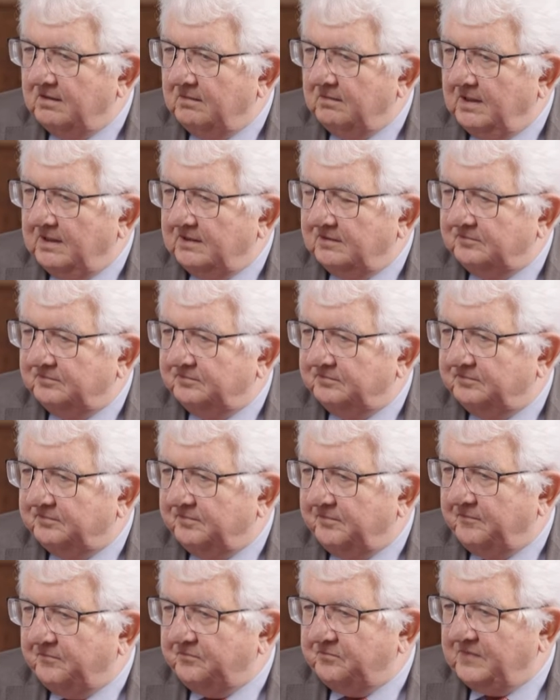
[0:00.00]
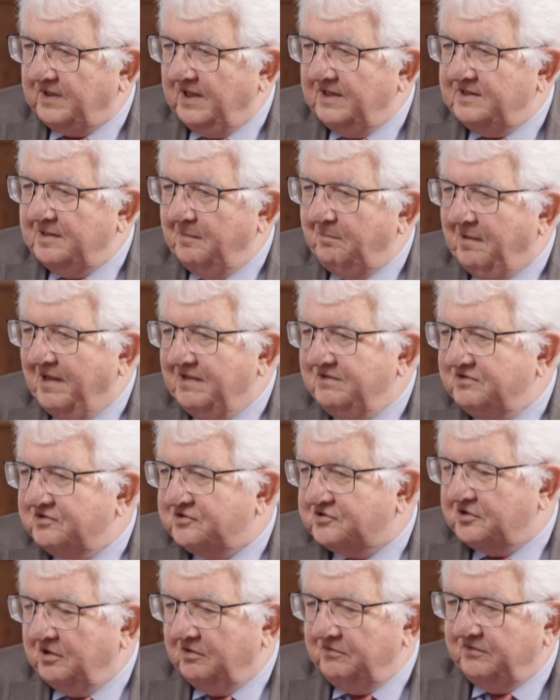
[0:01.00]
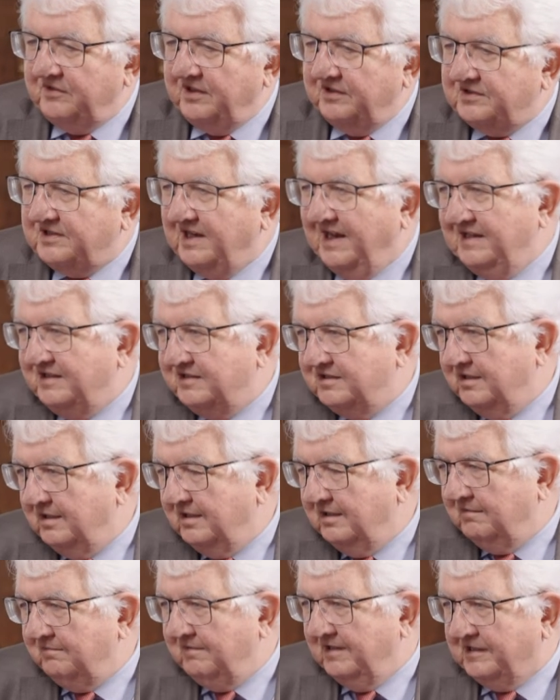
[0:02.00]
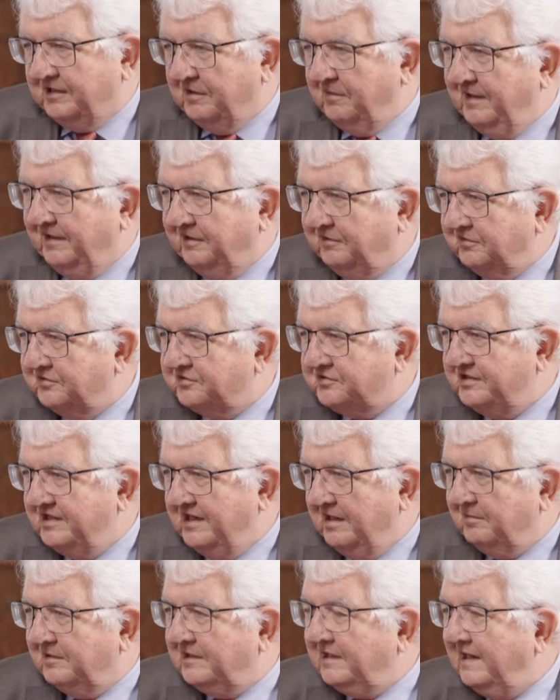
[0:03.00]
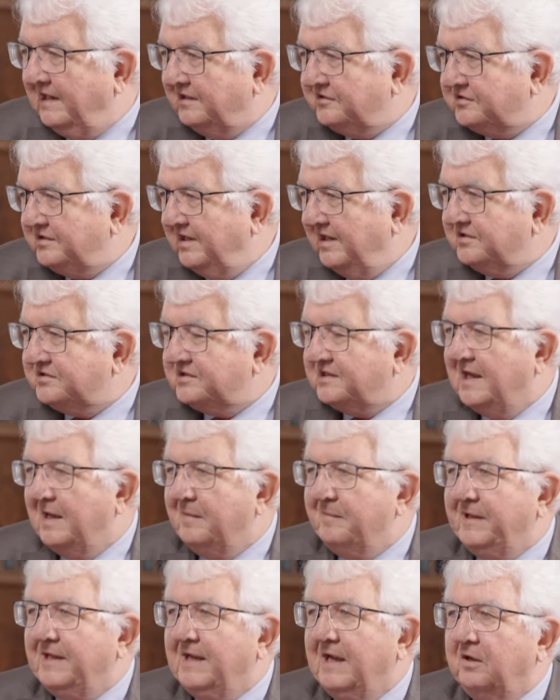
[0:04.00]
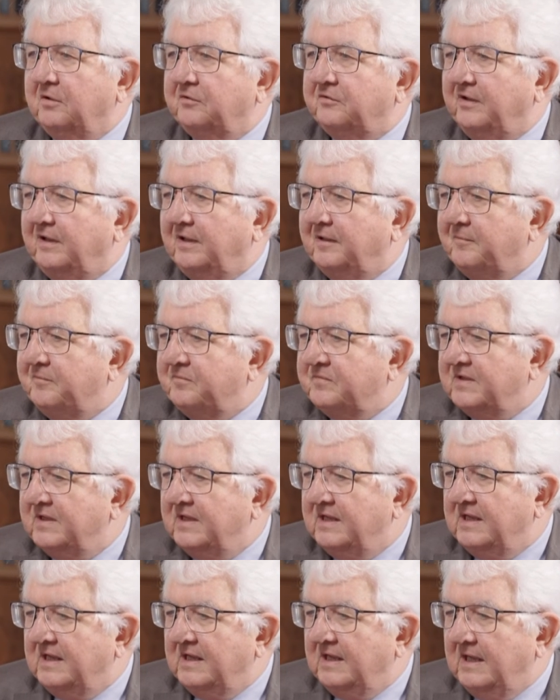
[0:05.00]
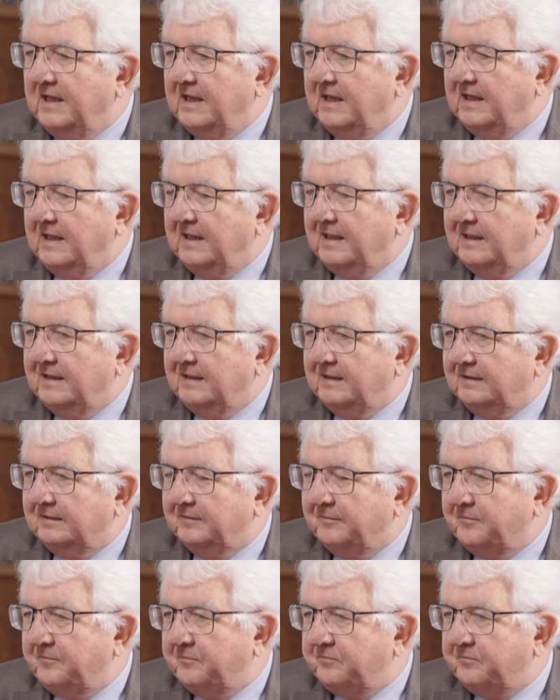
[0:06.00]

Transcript: Well, it depends on the data we're going to see over the next days coming out there.